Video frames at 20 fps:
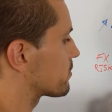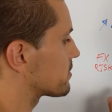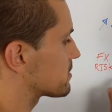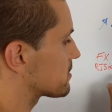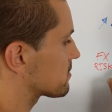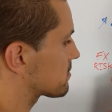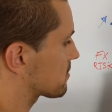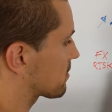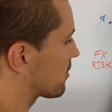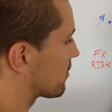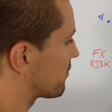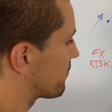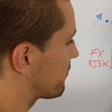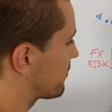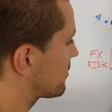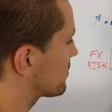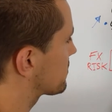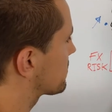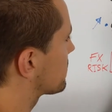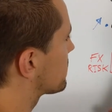We just
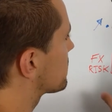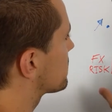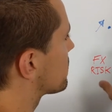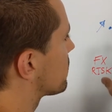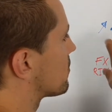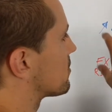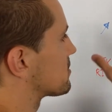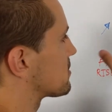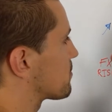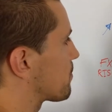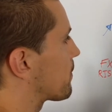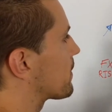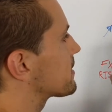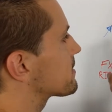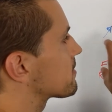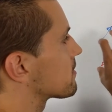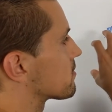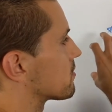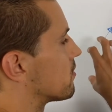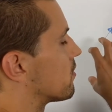converted or
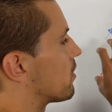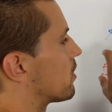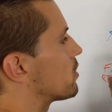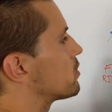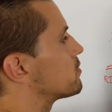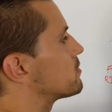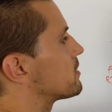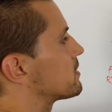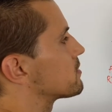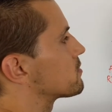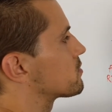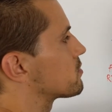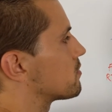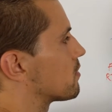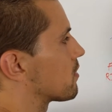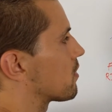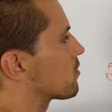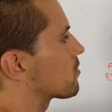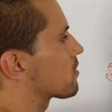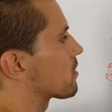splitted a loan into
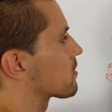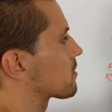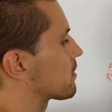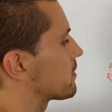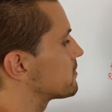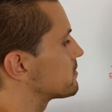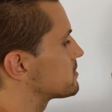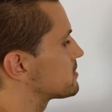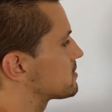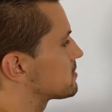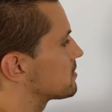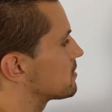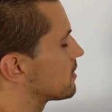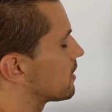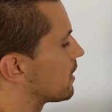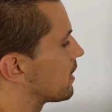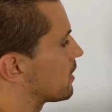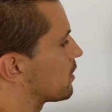a local currency,